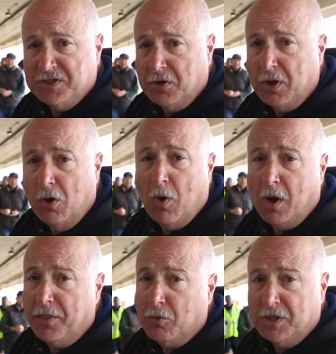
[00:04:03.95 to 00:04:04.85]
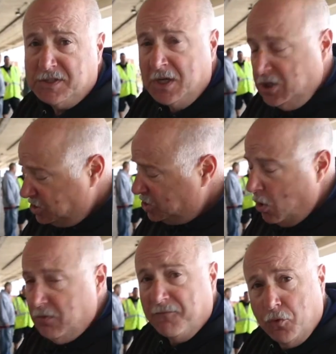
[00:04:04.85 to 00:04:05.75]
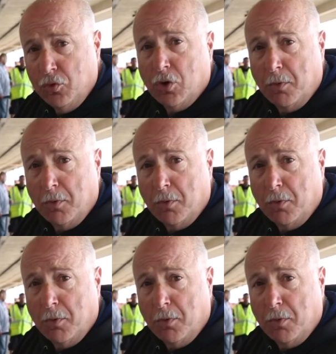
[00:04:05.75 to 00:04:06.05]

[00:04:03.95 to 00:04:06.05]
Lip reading: cereal, whether it's stone fruit or